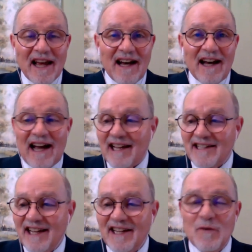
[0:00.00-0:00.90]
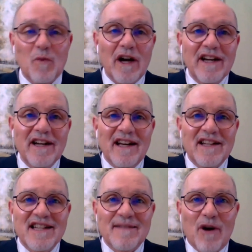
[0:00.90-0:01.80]
I attended
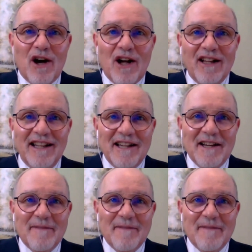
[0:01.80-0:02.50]
one small